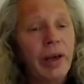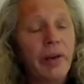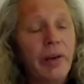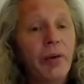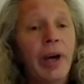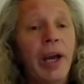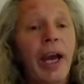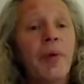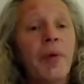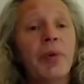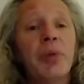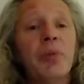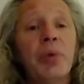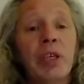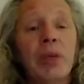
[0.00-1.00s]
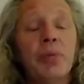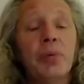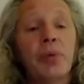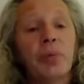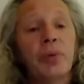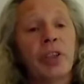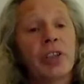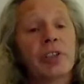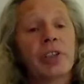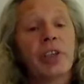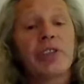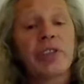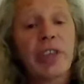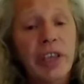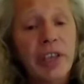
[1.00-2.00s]
I thought, how many people, because I
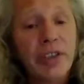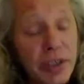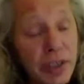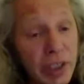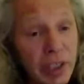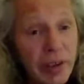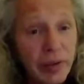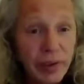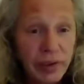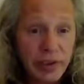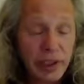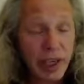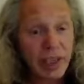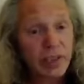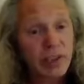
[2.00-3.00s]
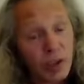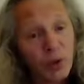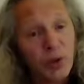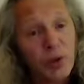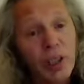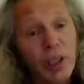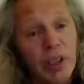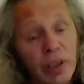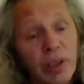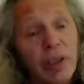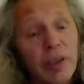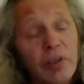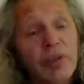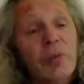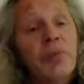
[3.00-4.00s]
say it's a gift, is excluding. You
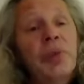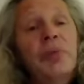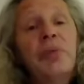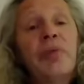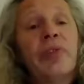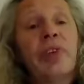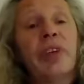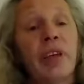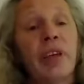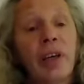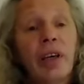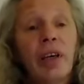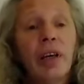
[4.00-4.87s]
know, some people think